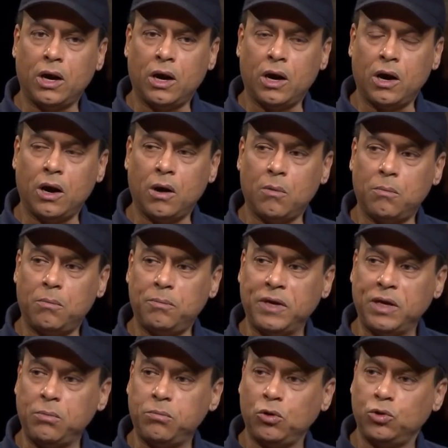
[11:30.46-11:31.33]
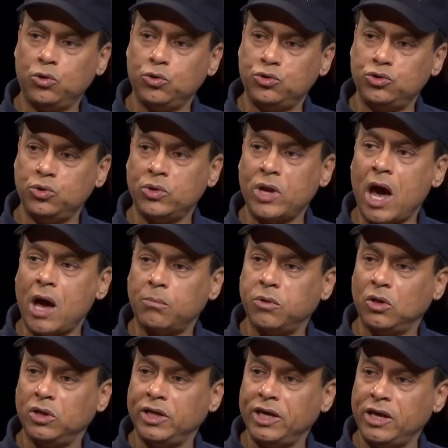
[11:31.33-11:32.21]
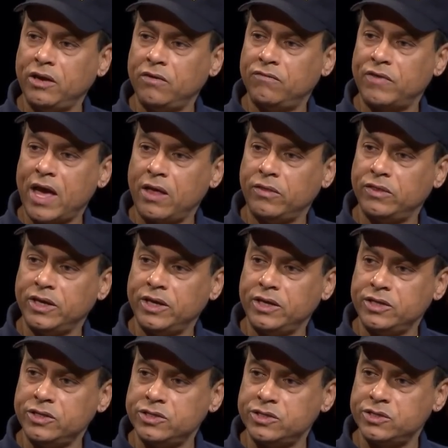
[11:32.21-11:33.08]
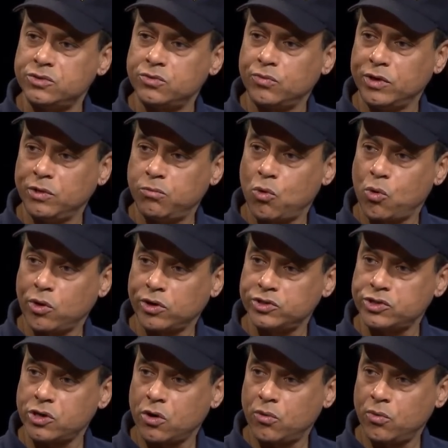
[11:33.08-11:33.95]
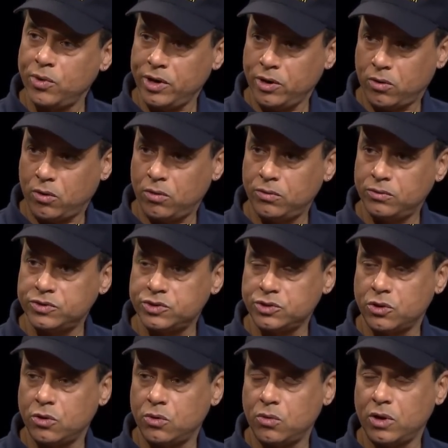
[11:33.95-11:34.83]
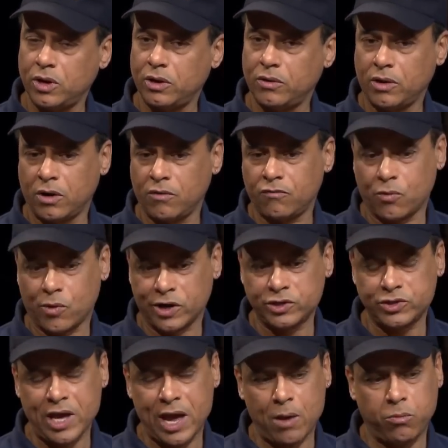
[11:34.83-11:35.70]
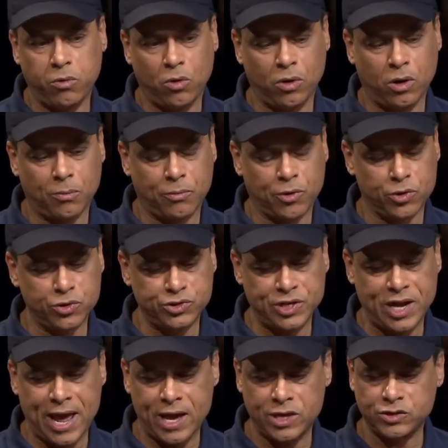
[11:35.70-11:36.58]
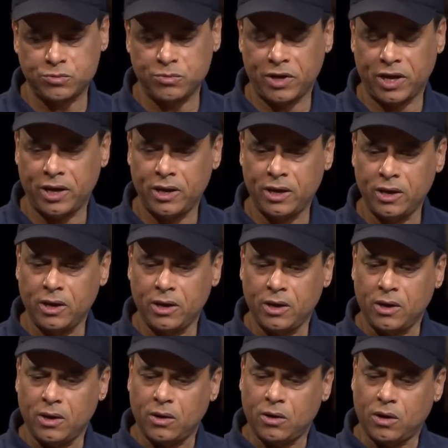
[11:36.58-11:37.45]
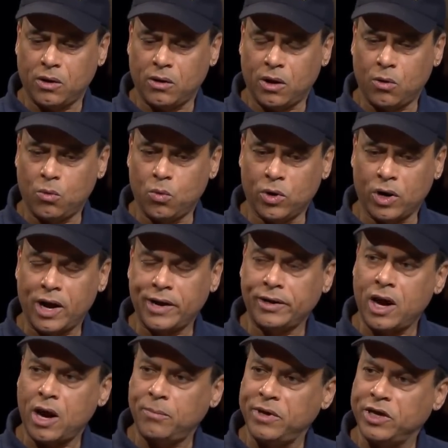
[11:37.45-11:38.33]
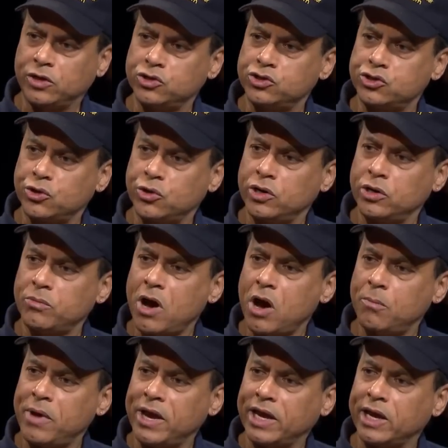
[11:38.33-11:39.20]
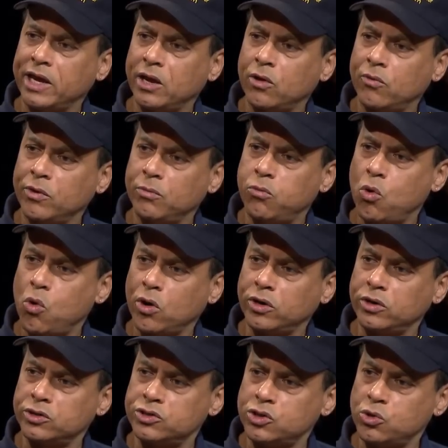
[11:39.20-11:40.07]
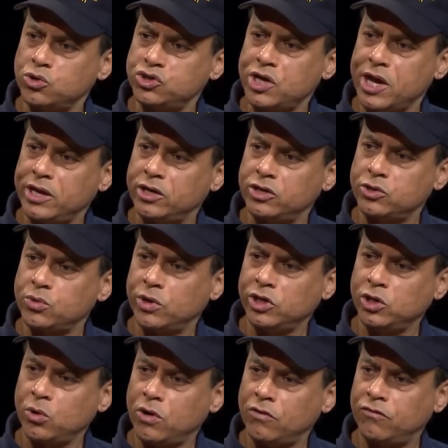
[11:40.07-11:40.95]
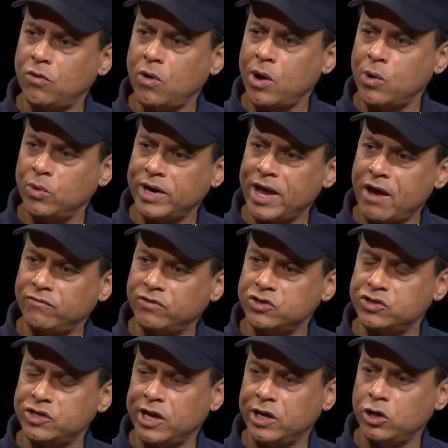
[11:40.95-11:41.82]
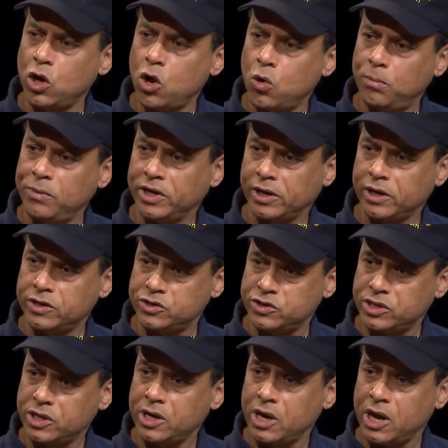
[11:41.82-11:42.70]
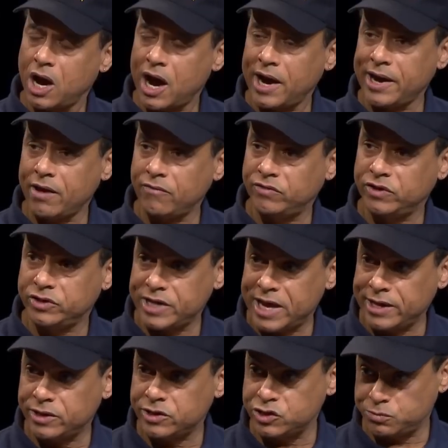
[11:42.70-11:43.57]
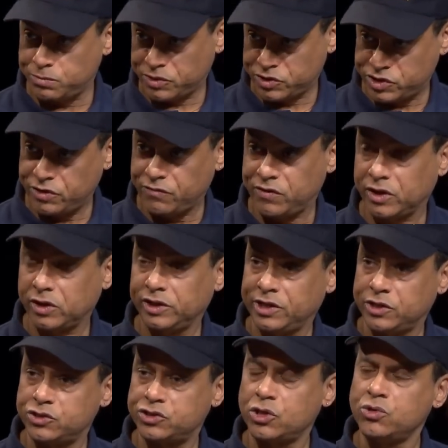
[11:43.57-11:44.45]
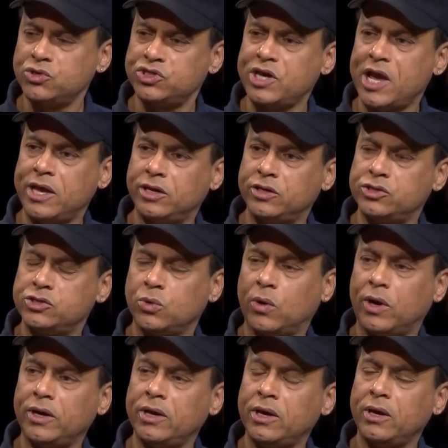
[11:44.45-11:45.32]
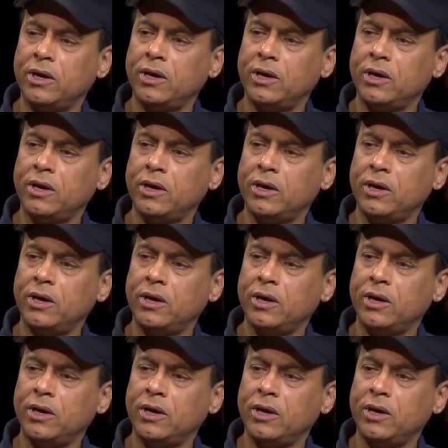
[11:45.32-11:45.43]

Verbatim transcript: uh, people who do not believe that these reports are real. So, uh, for example, a person asked me, uh, would I not be concerned about making a report associated to a U F O? I would have to say no, because I have the data specifically associated to it.